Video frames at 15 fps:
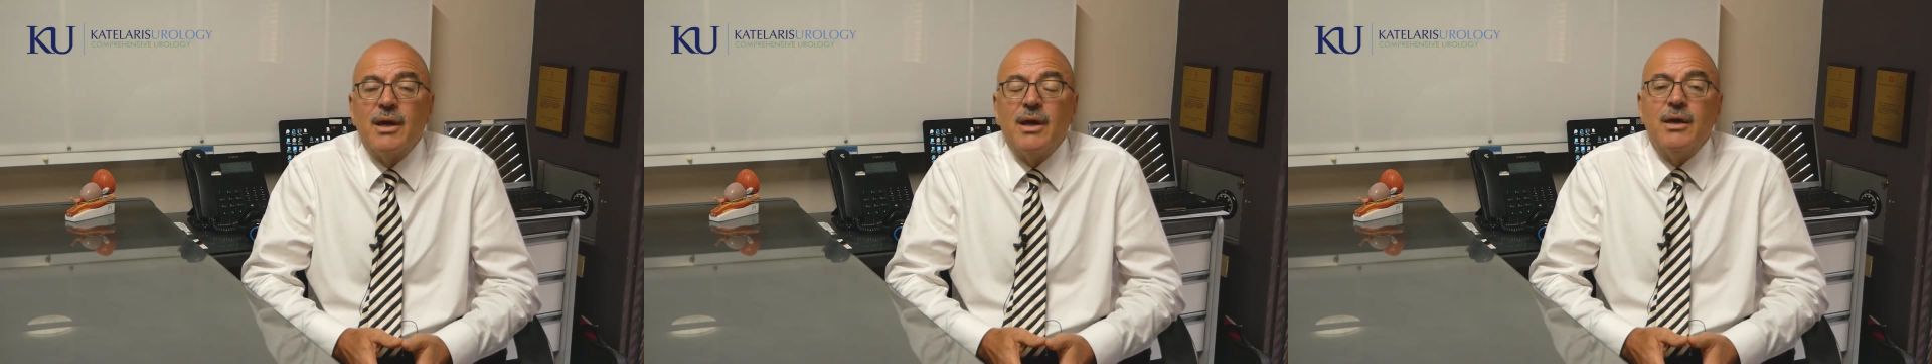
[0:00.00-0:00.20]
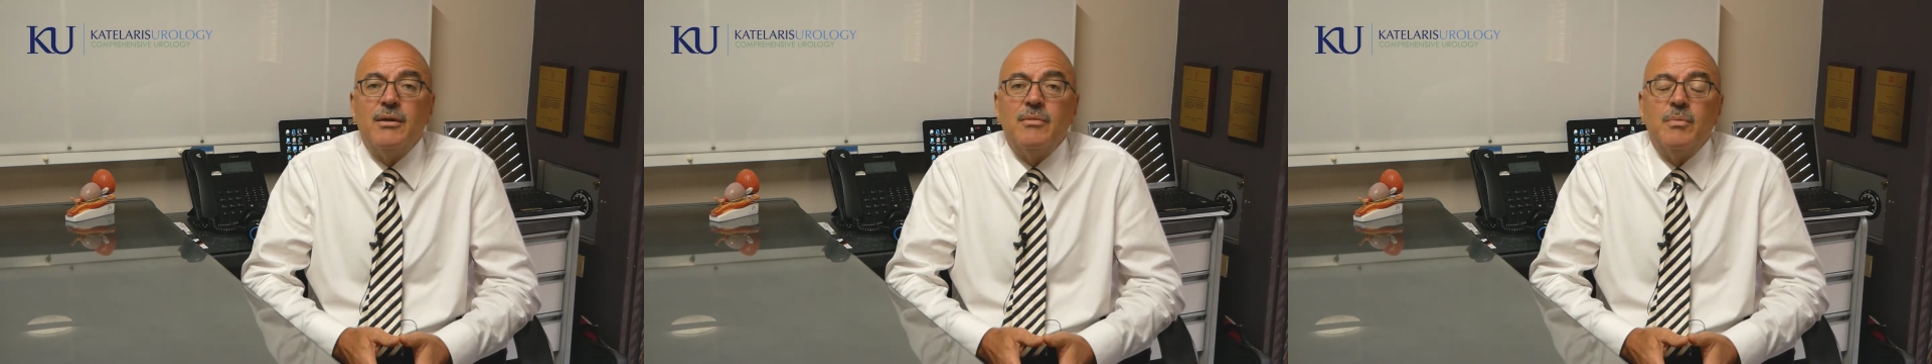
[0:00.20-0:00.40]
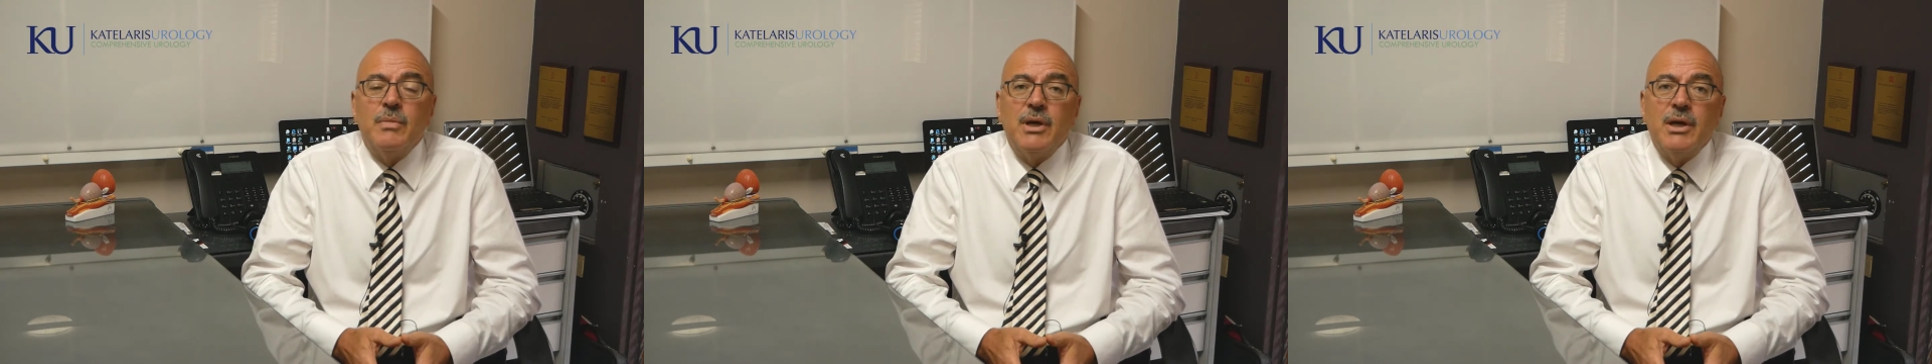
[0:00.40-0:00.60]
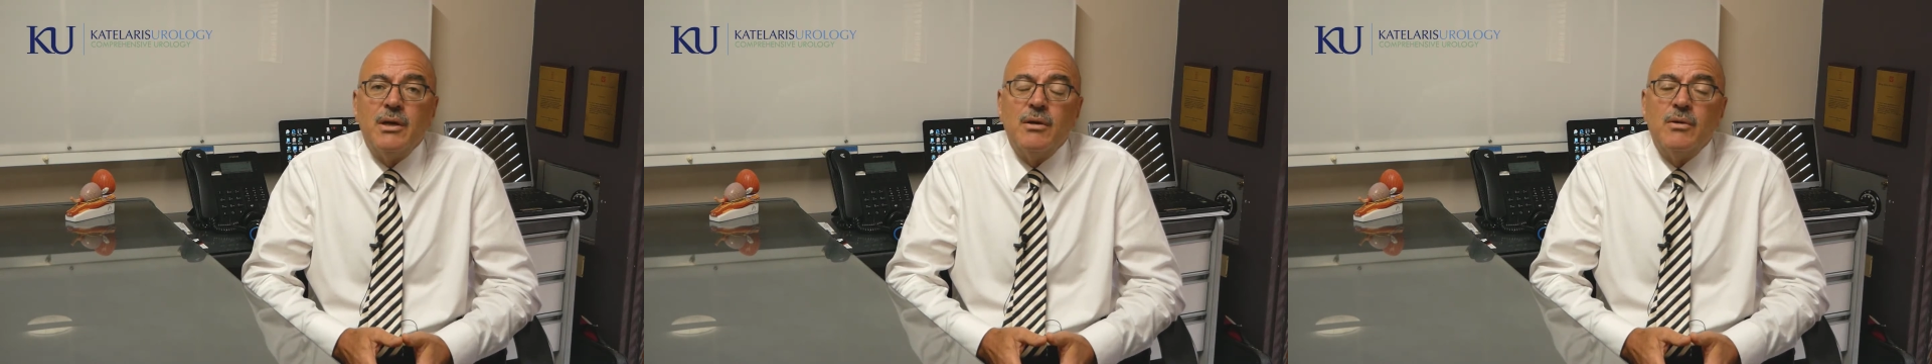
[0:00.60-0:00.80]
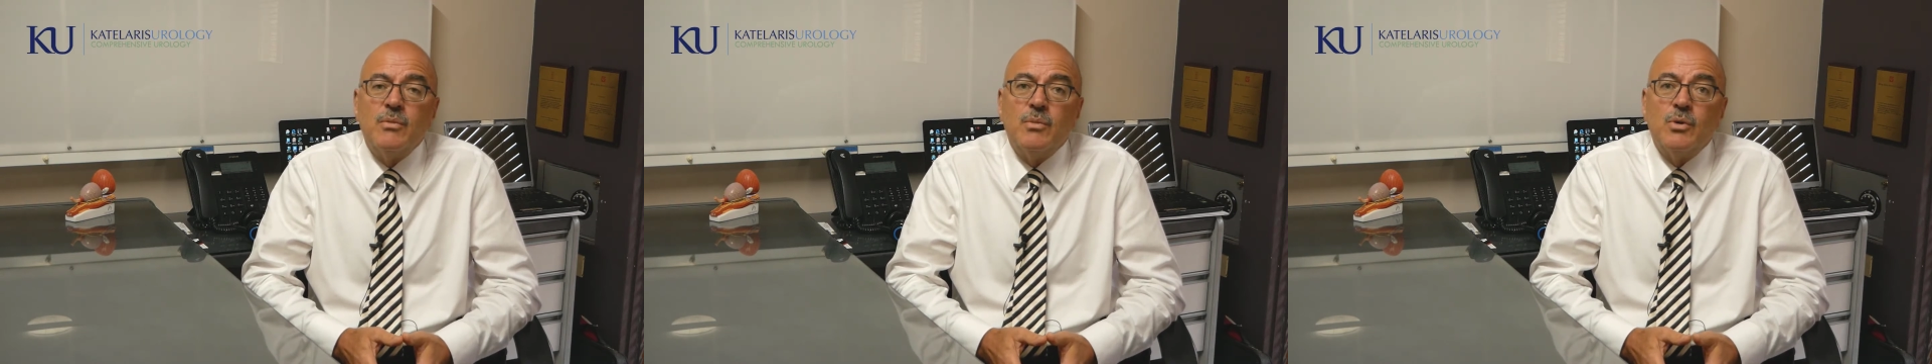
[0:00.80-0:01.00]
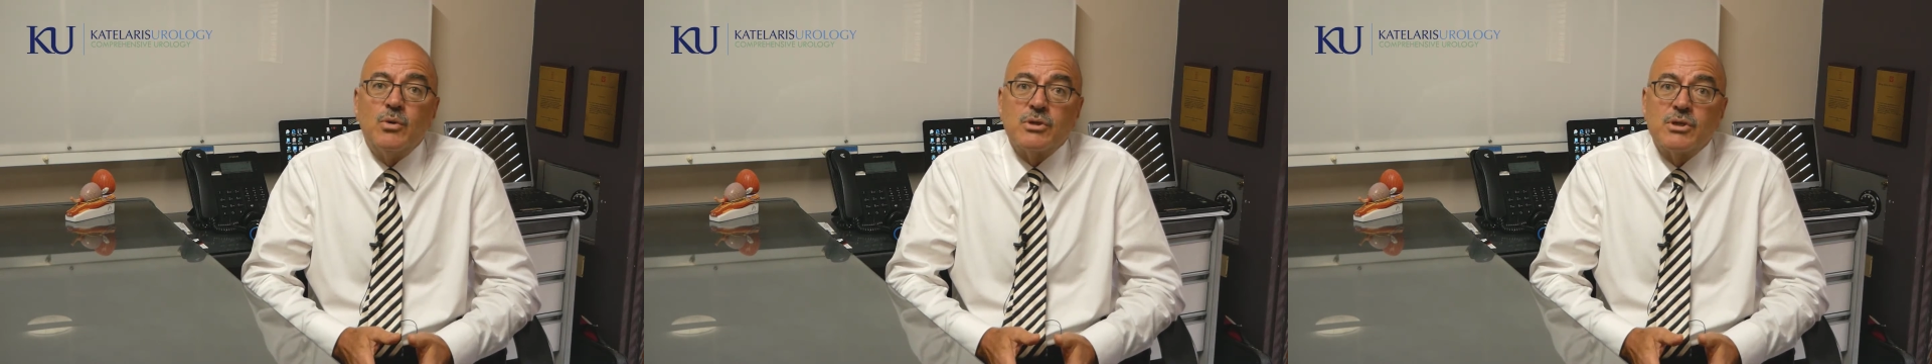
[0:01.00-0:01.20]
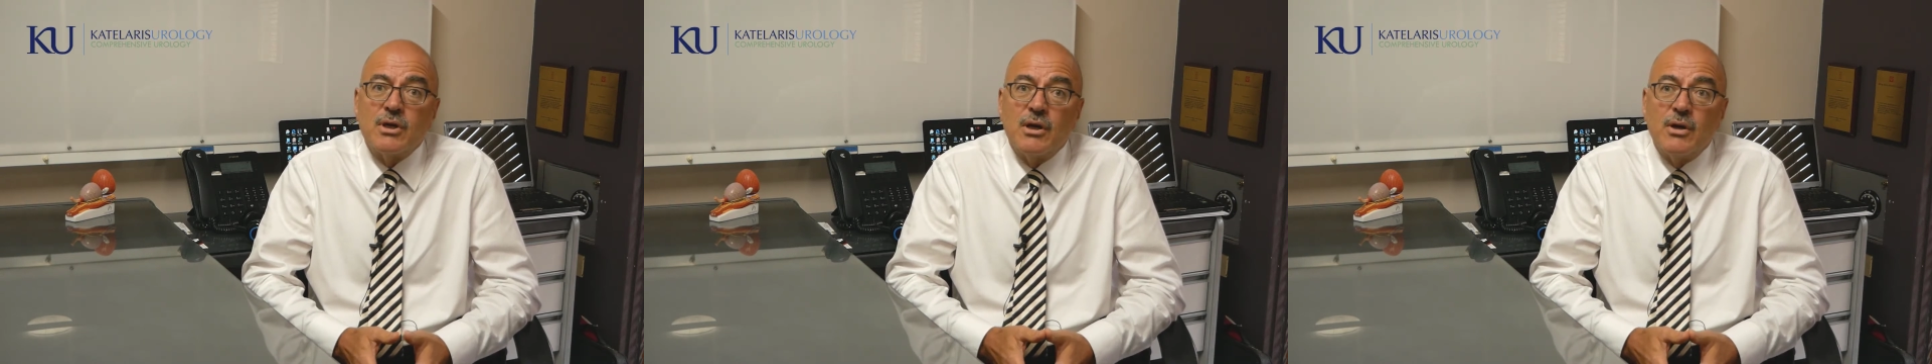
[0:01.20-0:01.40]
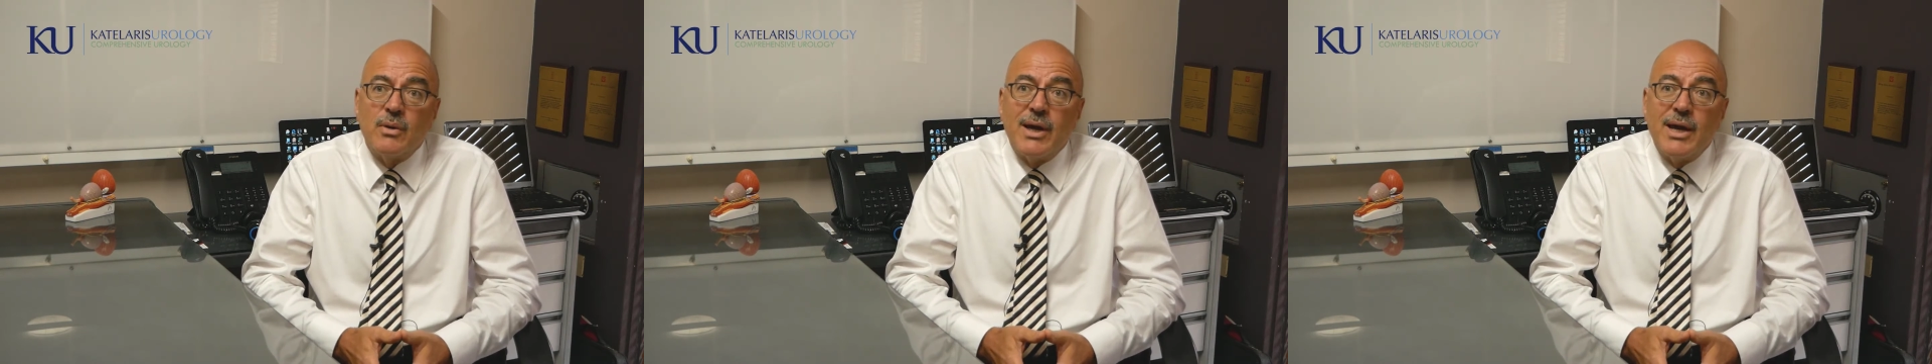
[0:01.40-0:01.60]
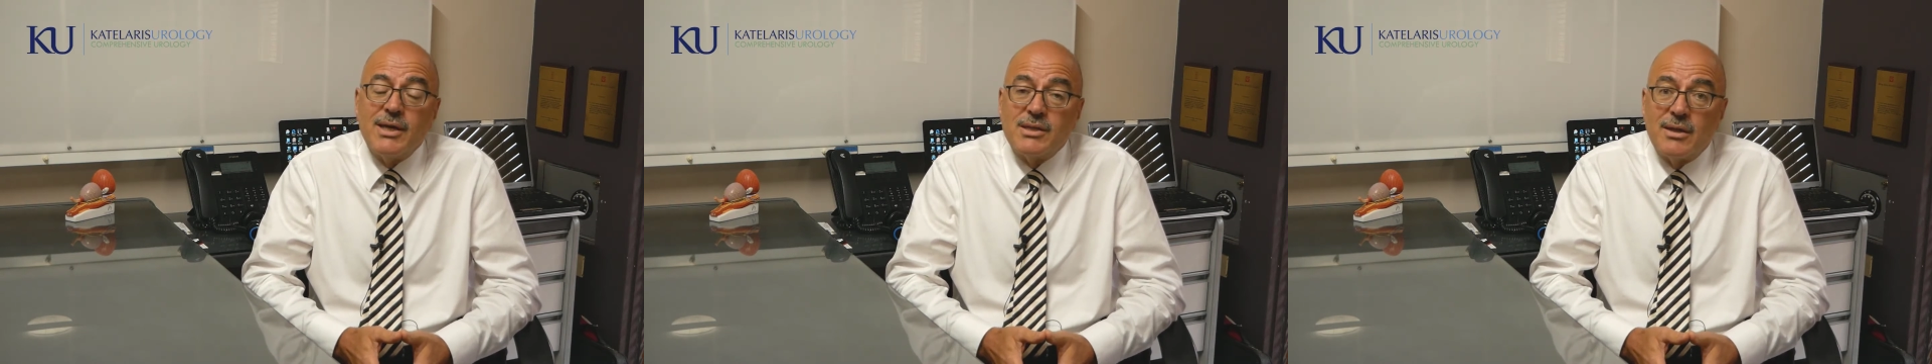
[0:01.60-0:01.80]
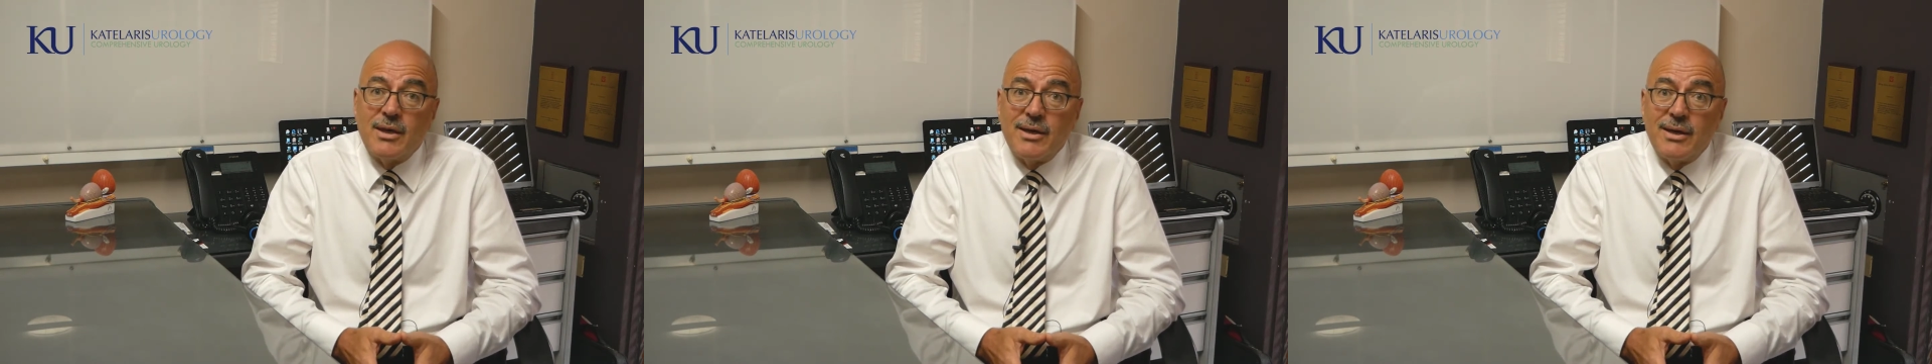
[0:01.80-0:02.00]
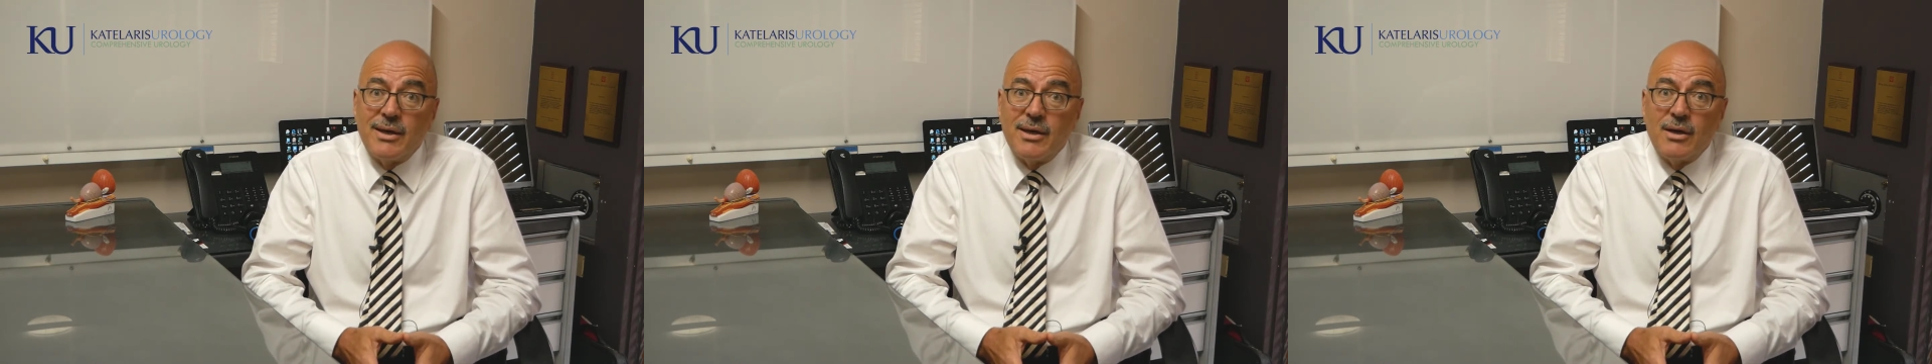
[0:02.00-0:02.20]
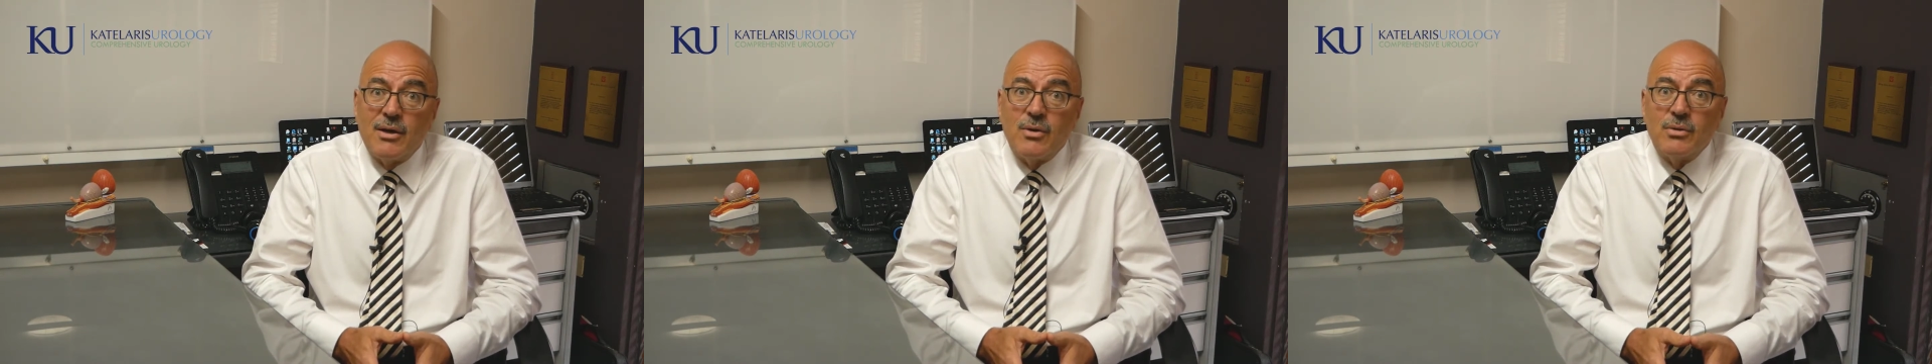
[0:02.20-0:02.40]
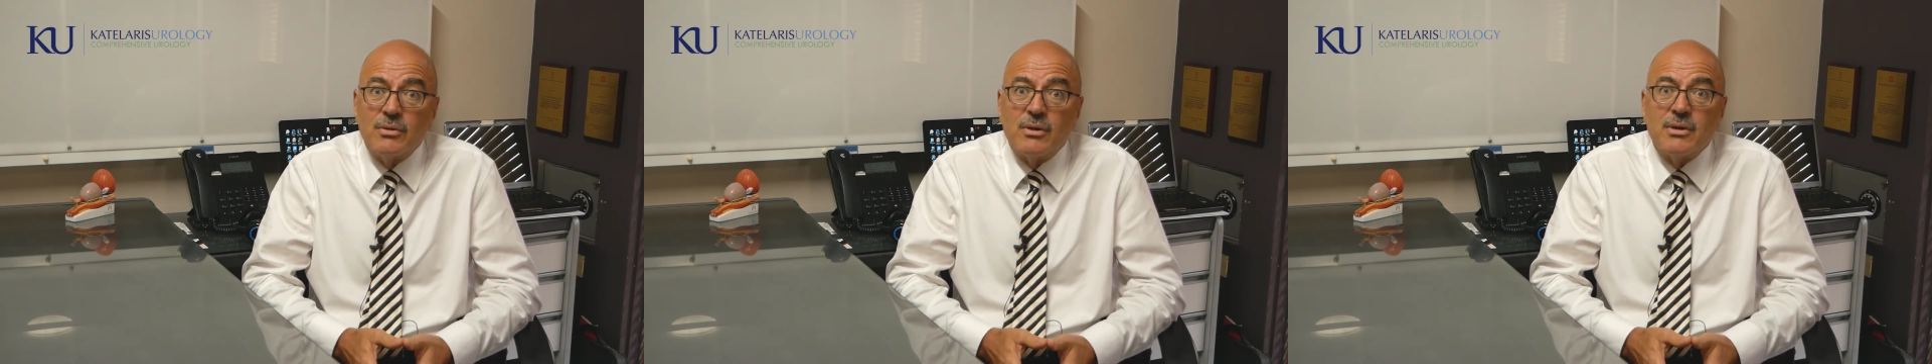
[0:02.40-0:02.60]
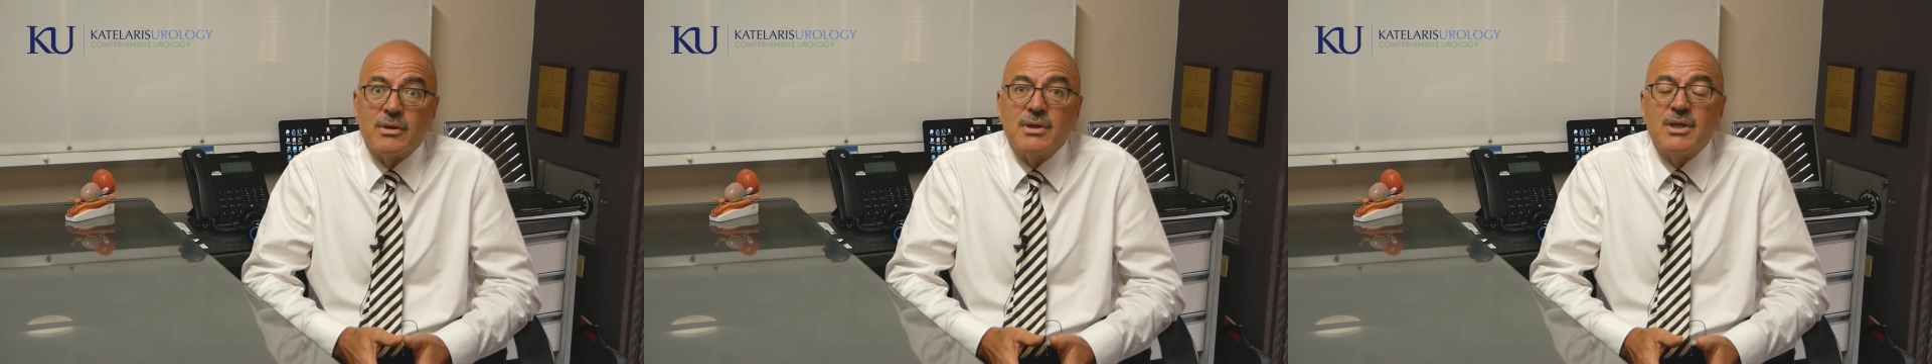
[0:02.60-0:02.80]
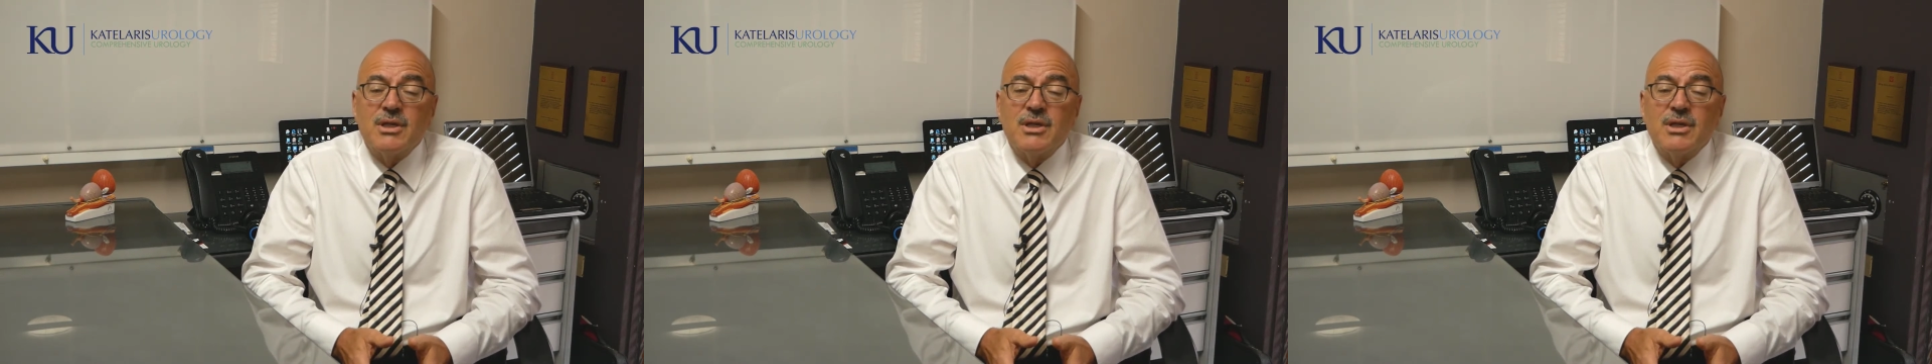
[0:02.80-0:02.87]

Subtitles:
and men more so as they get older,